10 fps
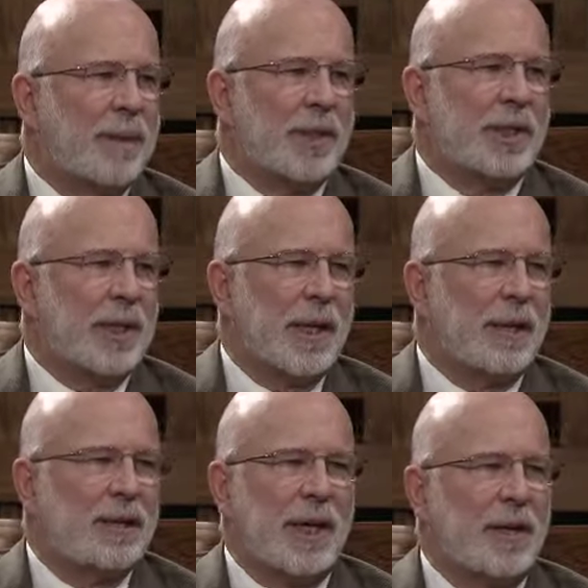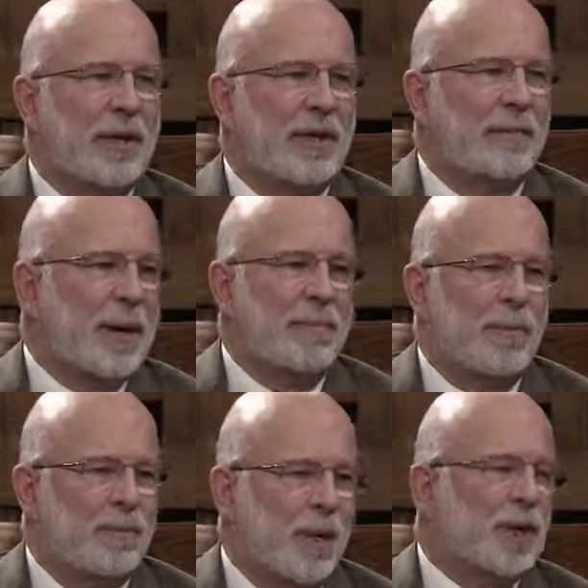It's they, they,
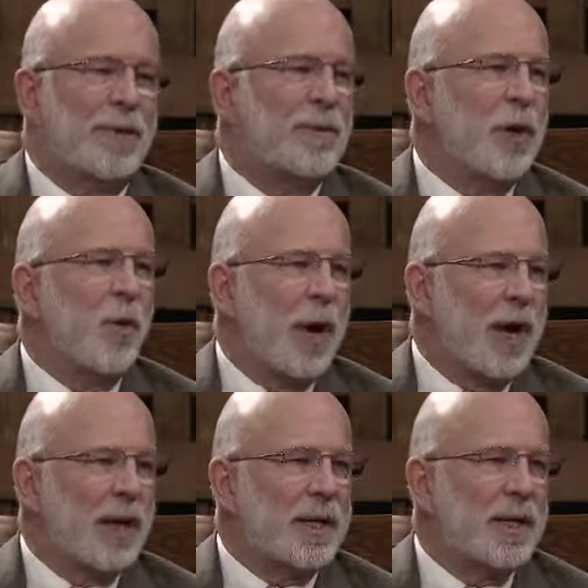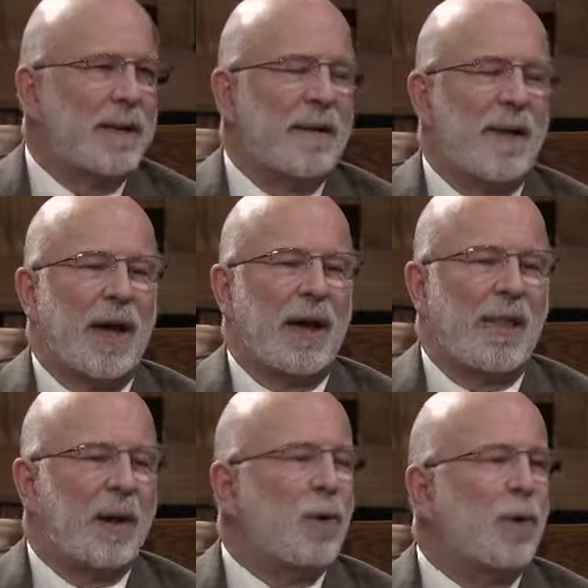most of them don't want it. Uh,
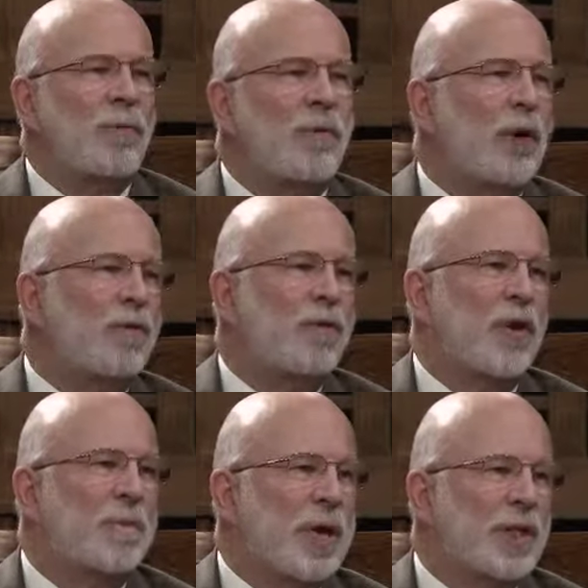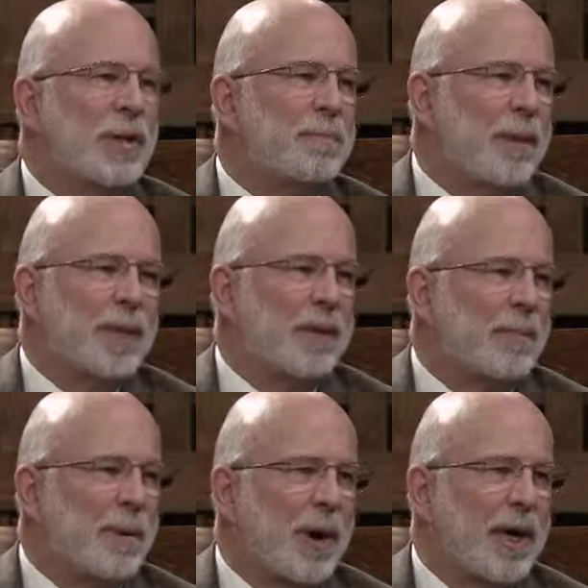they won't vote for a Muslim political
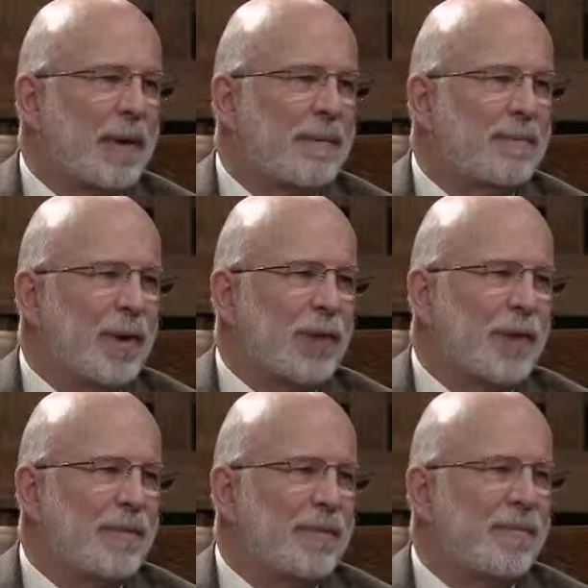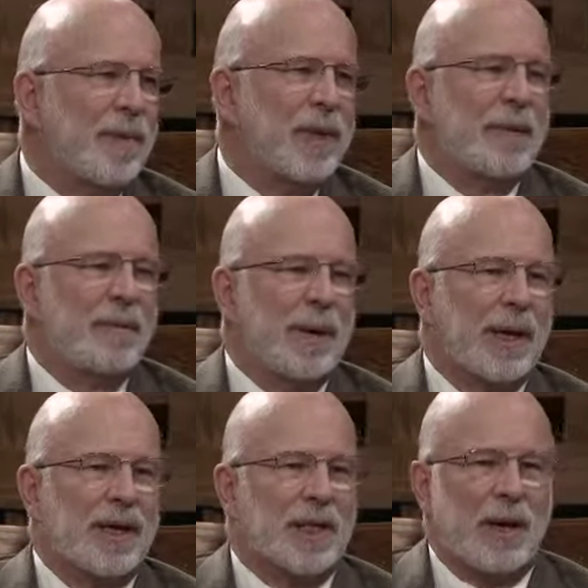party, most of them,
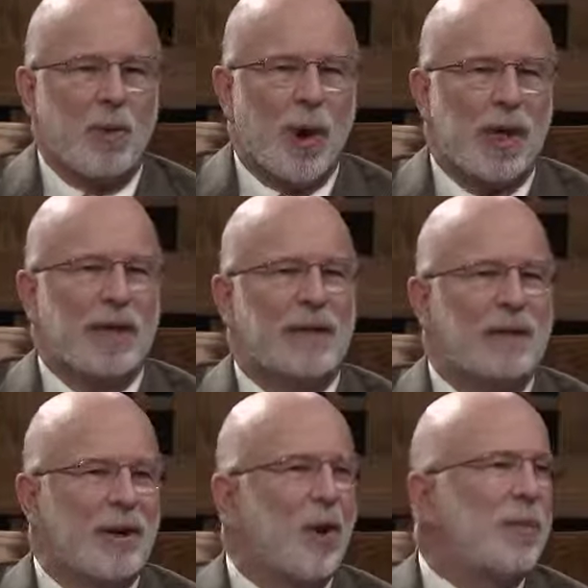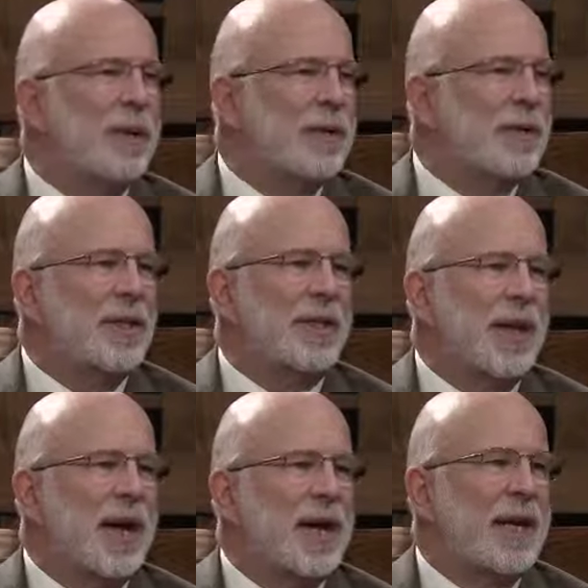because they want an open
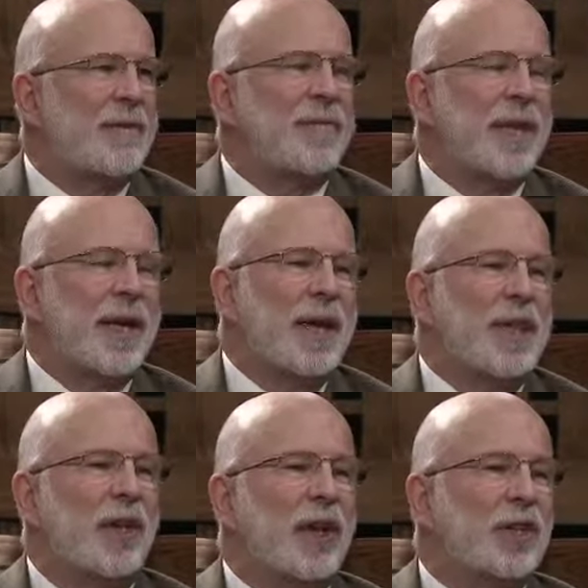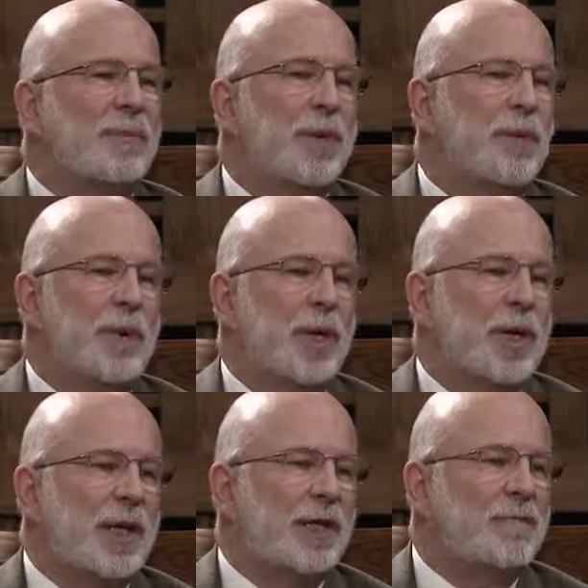society. There are some
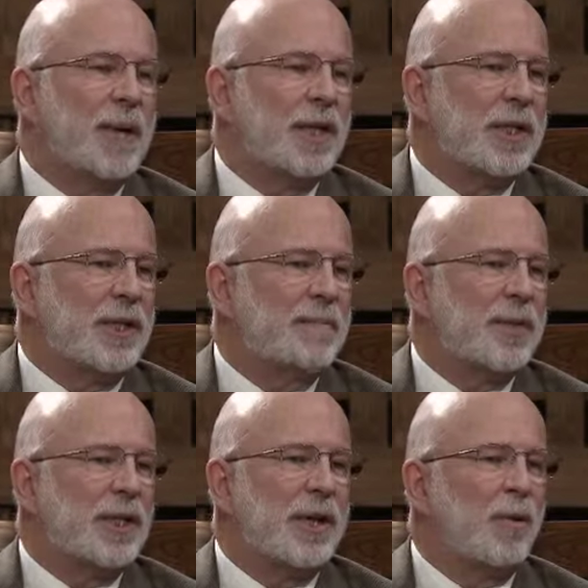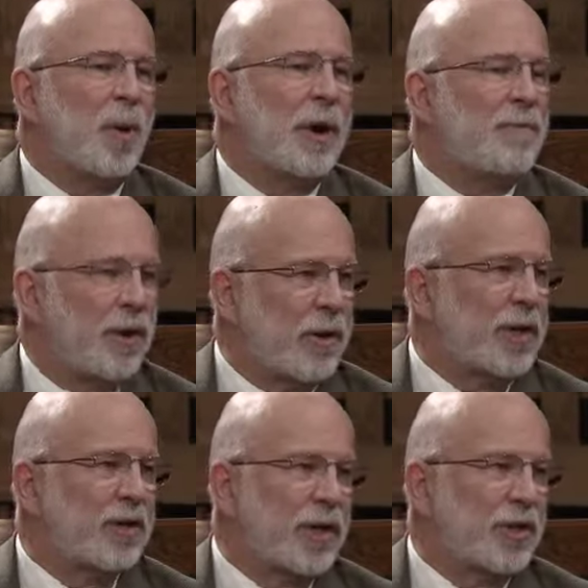communities of Muslims that want very
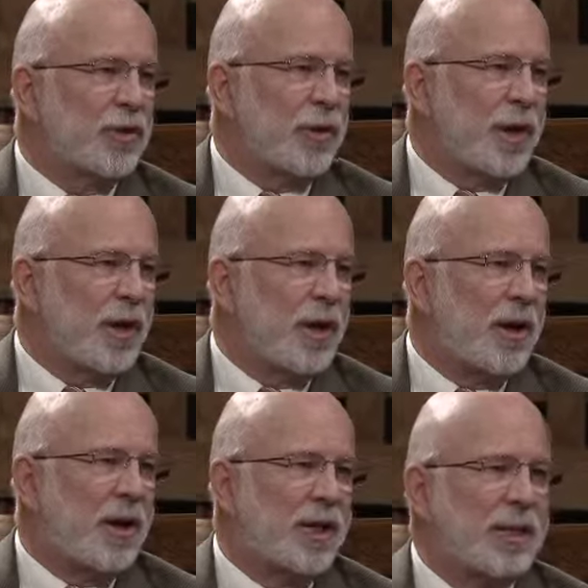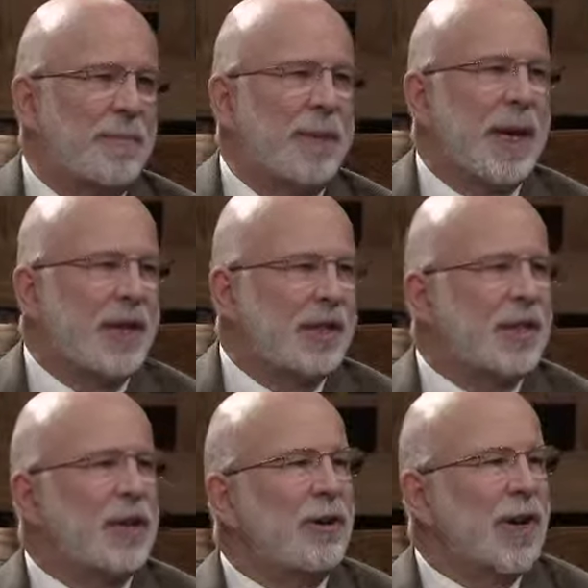strict Sharia law, and in some
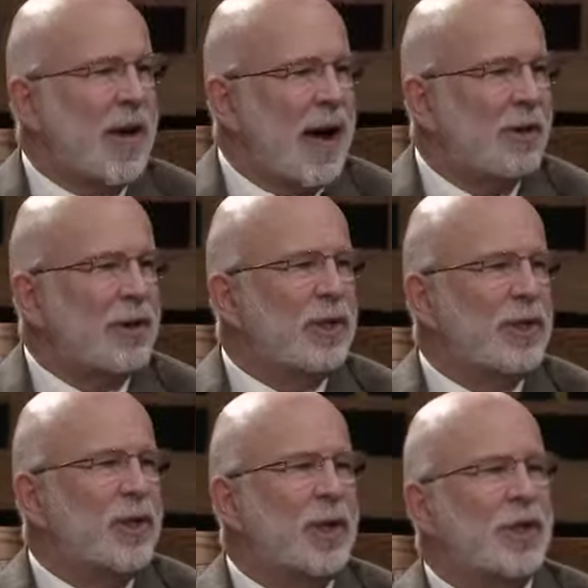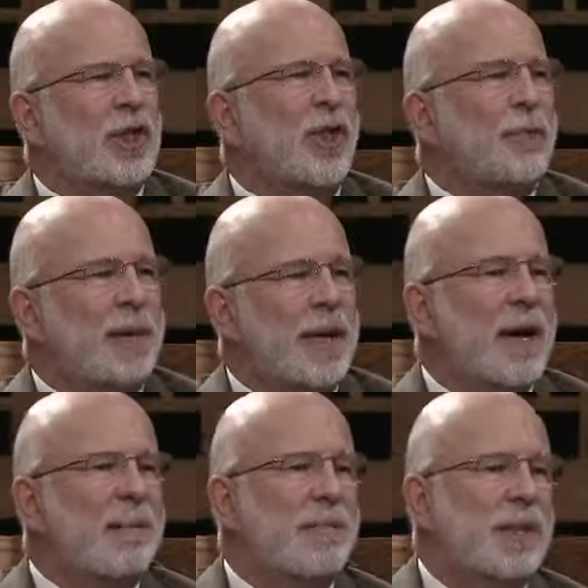cases they're allowed to do it. So it
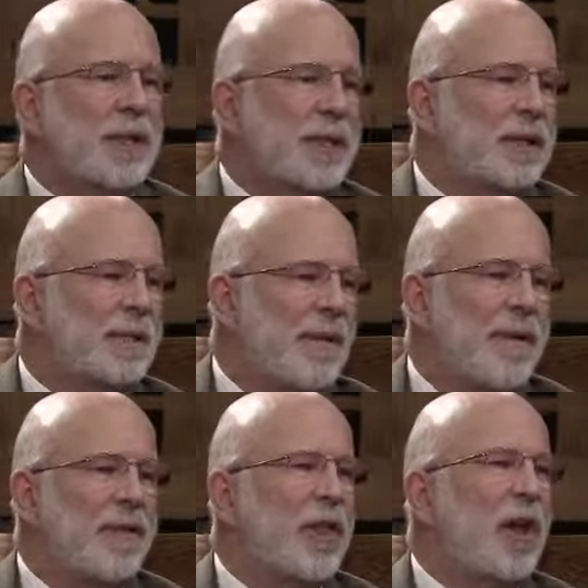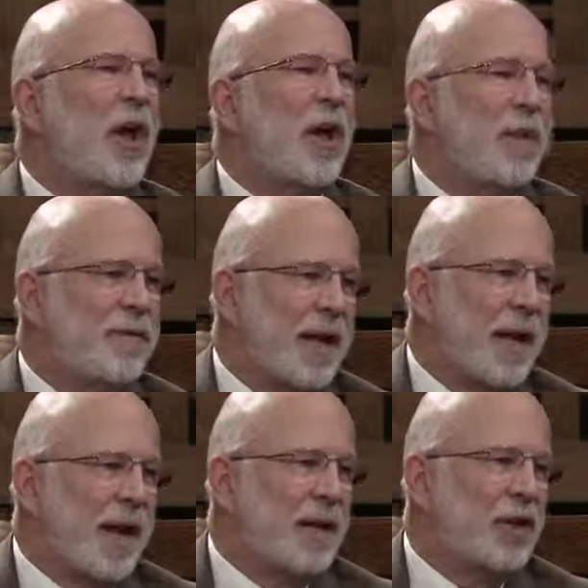becomes the the law of the
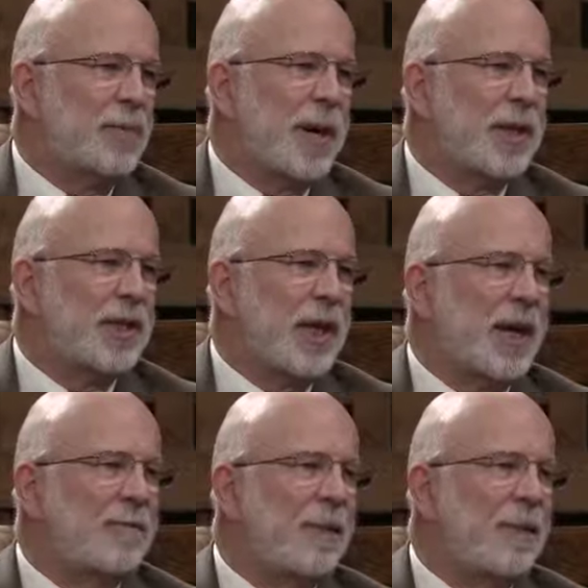land, you might say.